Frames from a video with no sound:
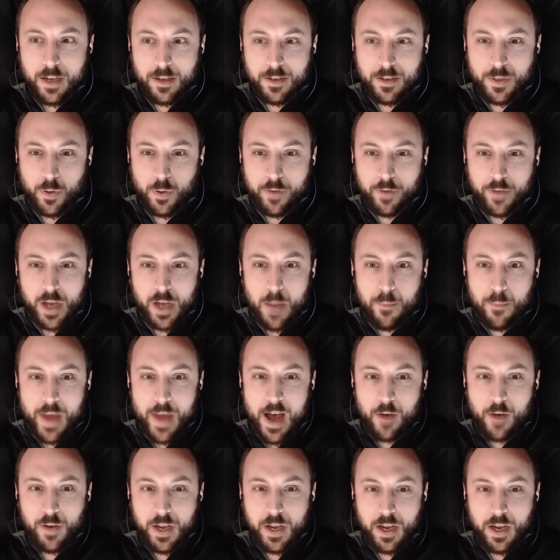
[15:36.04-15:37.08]
sort of a
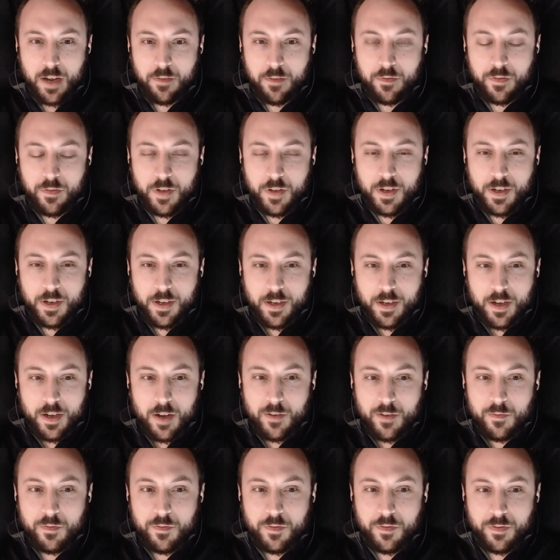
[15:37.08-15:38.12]
compounding
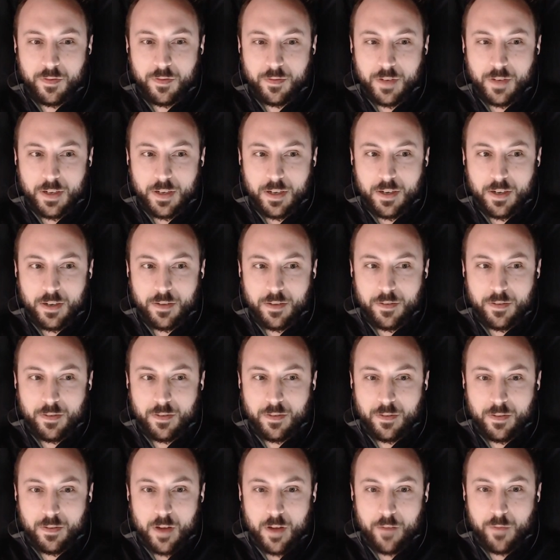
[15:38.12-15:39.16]
of
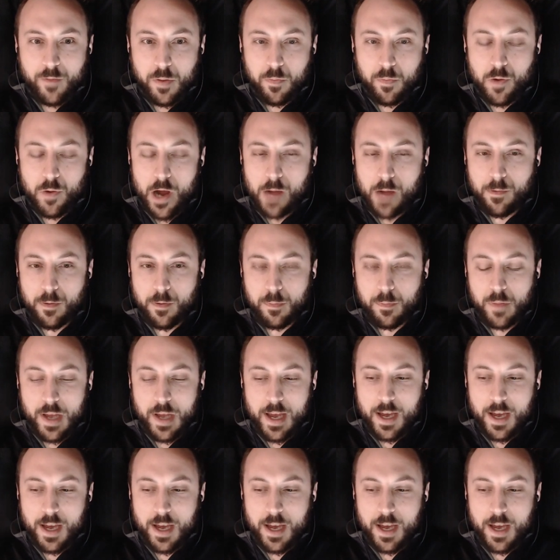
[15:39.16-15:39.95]
the problem.